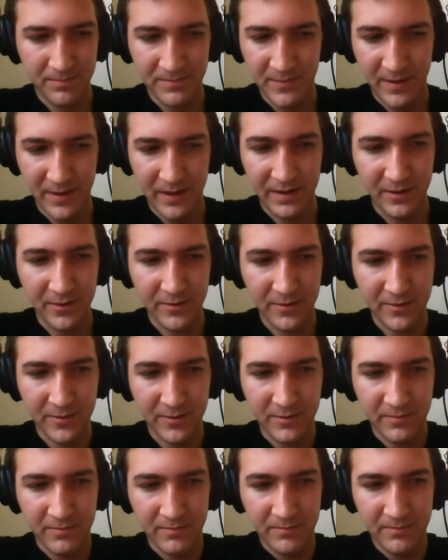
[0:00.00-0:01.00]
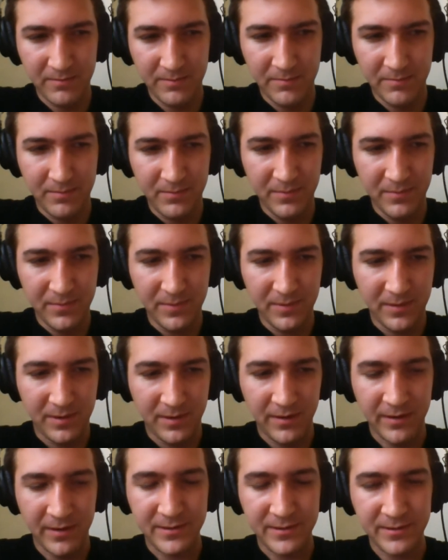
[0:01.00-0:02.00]
any other
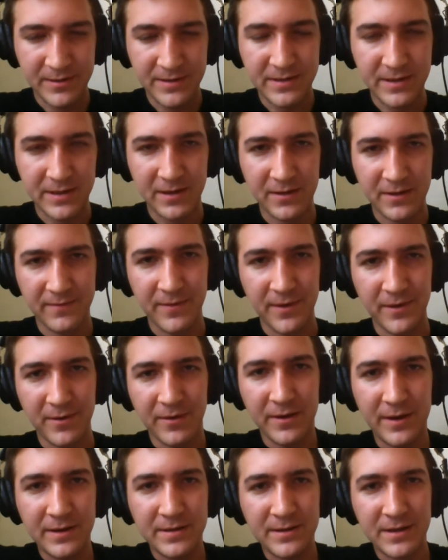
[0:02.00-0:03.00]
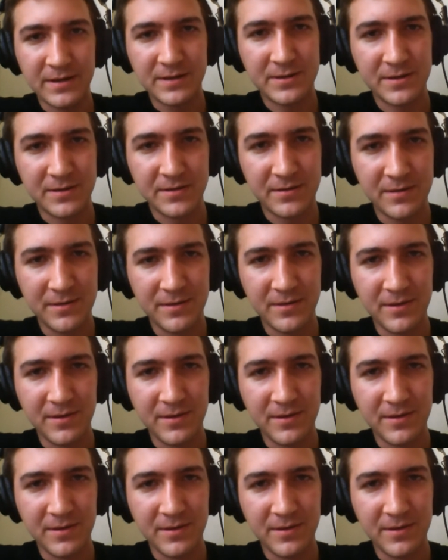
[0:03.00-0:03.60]
characteristic of the organization.